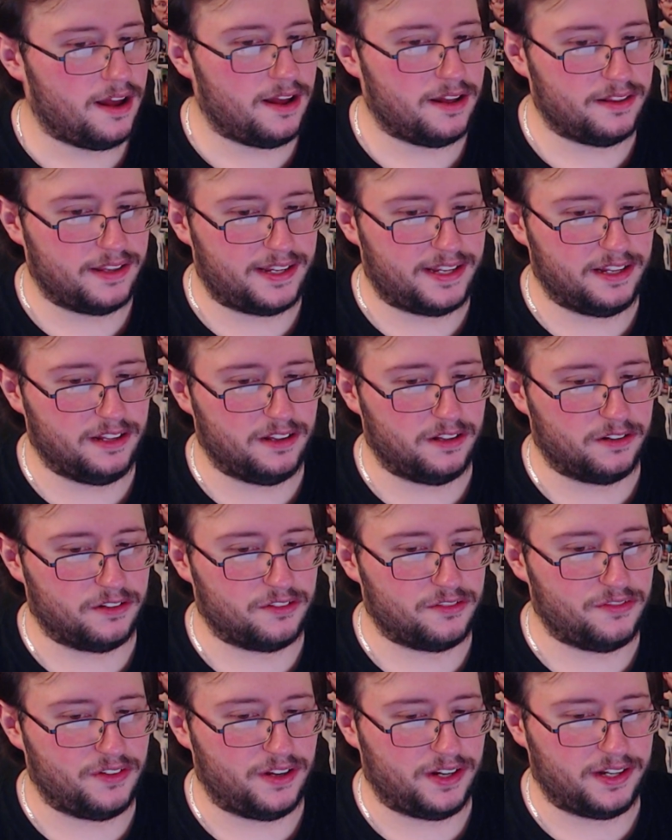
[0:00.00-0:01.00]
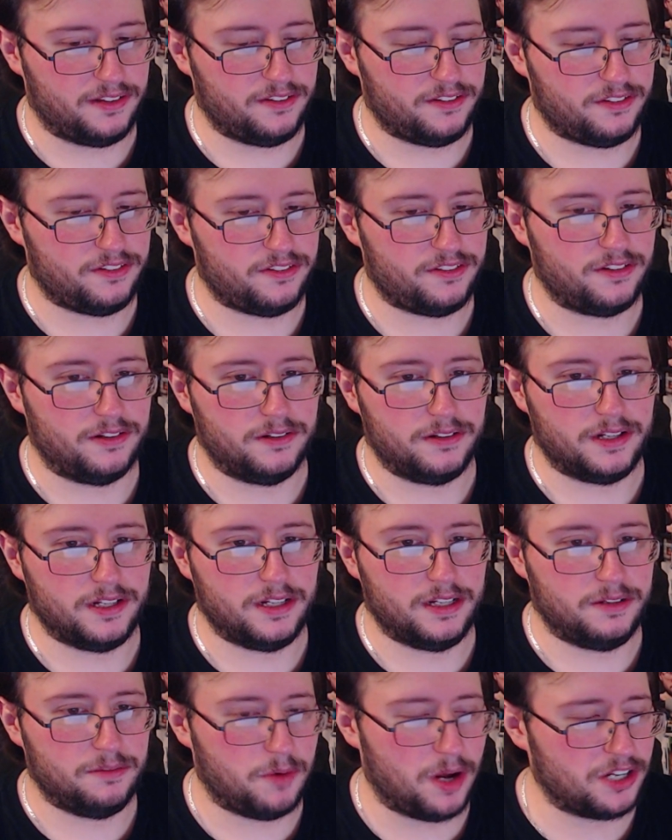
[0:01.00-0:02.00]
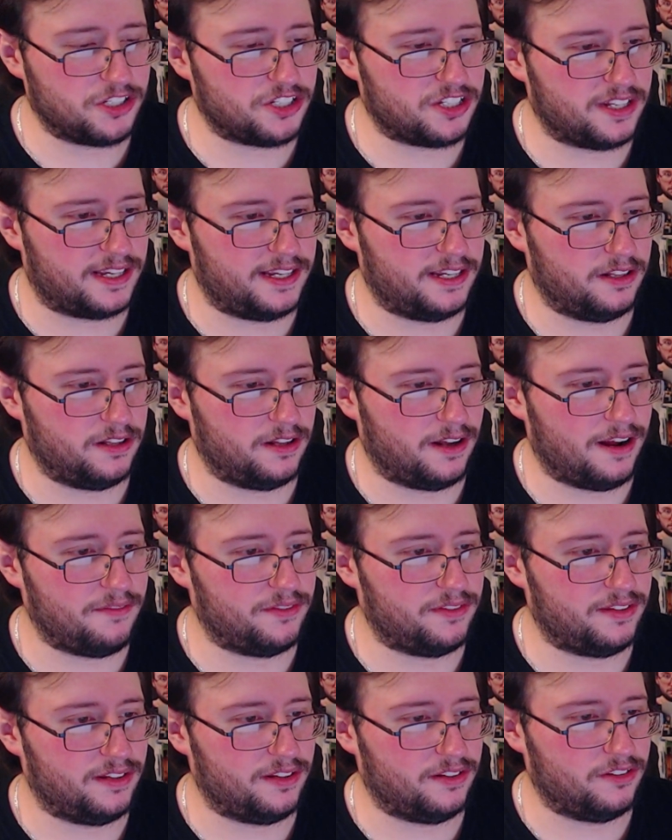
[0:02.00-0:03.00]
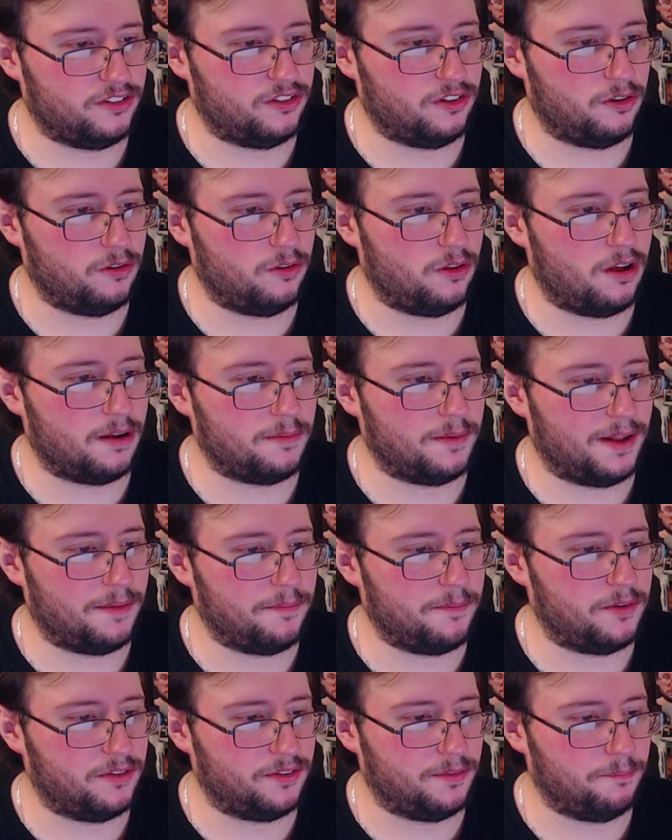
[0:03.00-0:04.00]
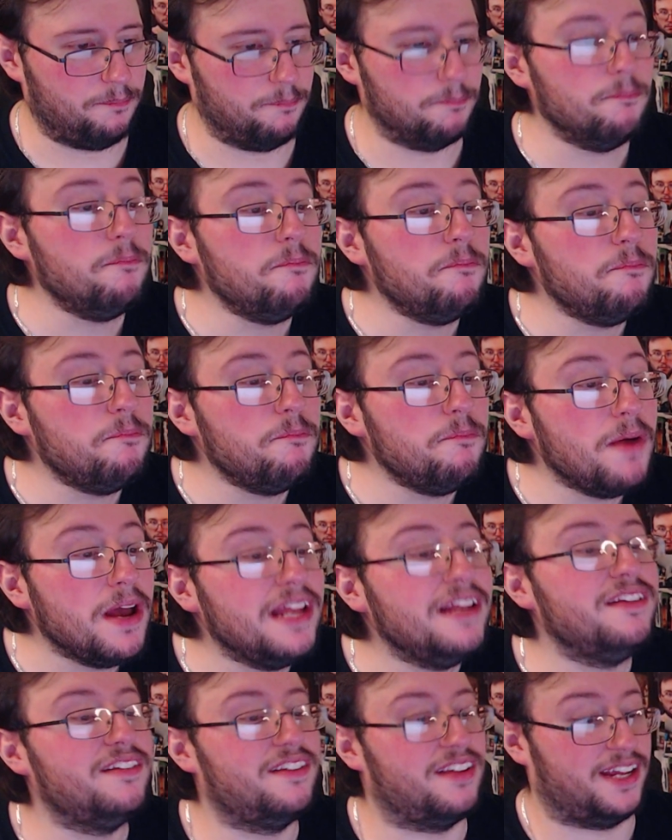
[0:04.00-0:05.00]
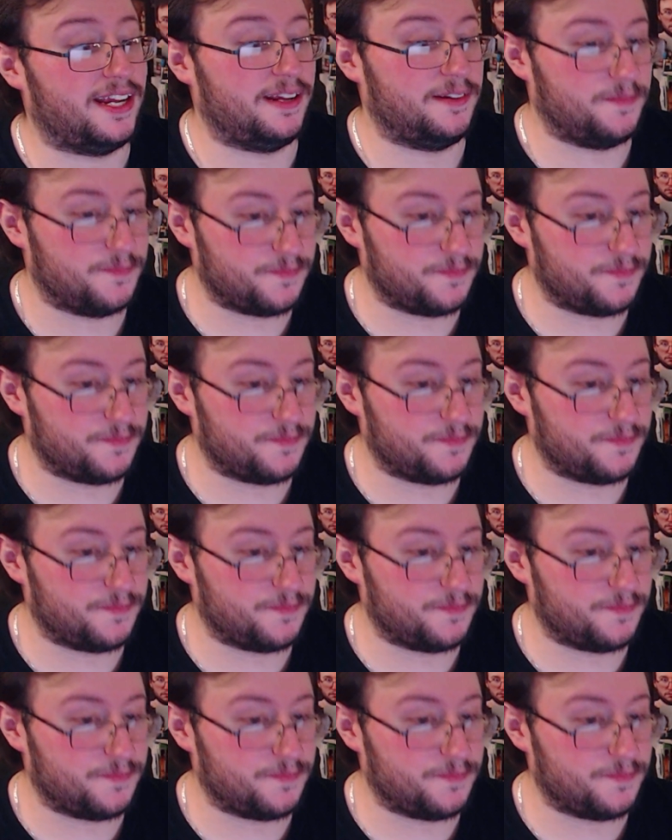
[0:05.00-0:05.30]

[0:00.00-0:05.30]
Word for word: The Killer is fucking so good. Watch The Killer. I haven't seen it so long. That movie's amazing.